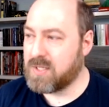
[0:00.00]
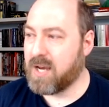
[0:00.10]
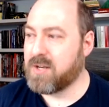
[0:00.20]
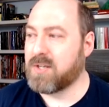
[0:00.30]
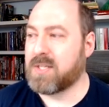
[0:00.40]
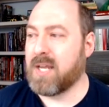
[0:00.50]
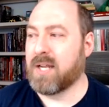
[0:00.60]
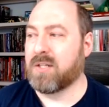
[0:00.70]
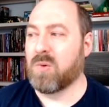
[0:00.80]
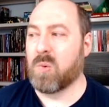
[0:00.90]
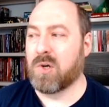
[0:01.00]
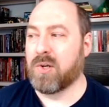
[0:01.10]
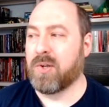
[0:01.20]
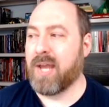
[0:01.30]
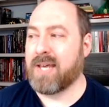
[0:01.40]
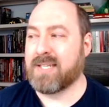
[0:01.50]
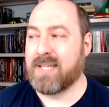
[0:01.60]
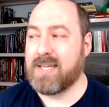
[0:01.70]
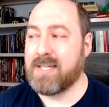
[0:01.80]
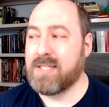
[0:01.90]
to understand the world as
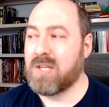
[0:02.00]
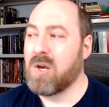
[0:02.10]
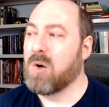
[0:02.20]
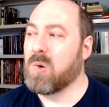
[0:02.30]
it is,